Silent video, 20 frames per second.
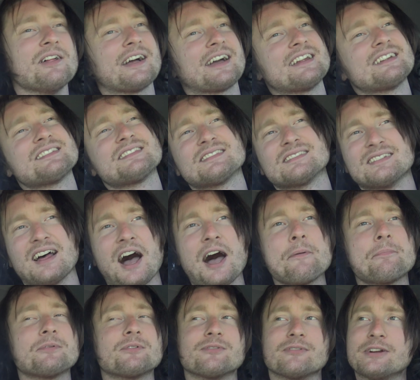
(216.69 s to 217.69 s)
I gotta
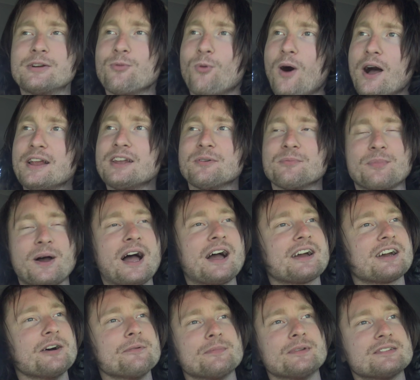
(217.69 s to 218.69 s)
stop and rewind it
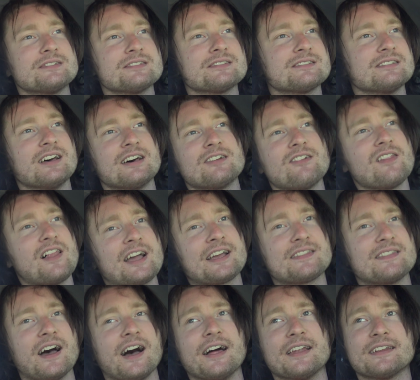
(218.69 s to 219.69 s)
back up, and I don't
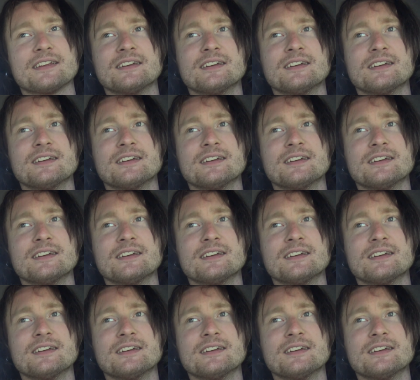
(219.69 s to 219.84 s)
like that.